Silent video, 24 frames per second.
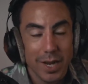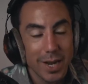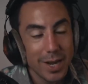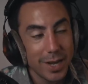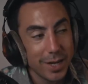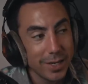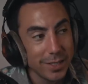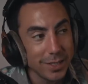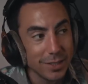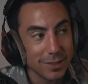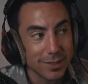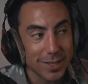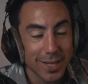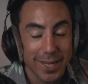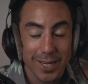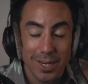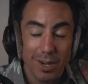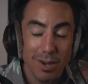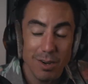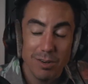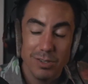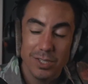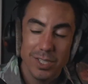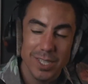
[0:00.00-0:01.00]
And you're like,
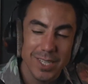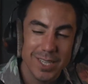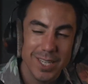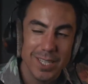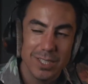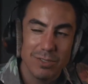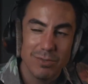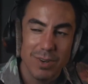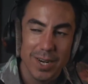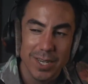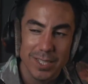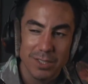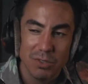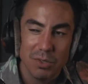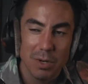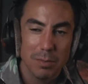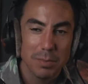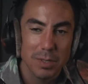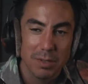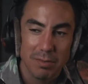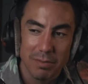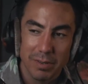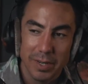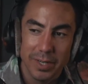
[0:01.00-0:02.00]
oh shit, that's right. Trump's
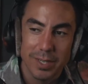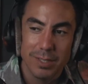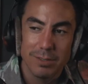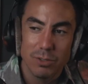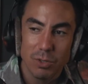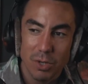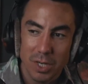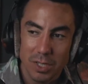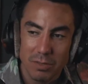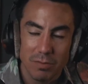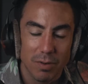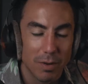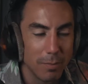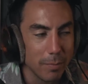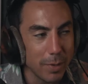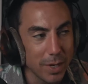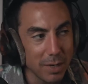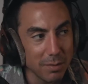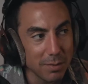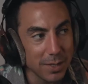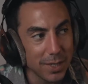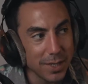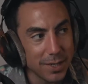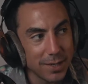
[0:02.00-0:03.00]
a fucking trust fund
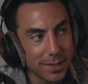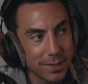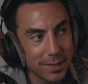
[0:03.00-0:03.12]
baby.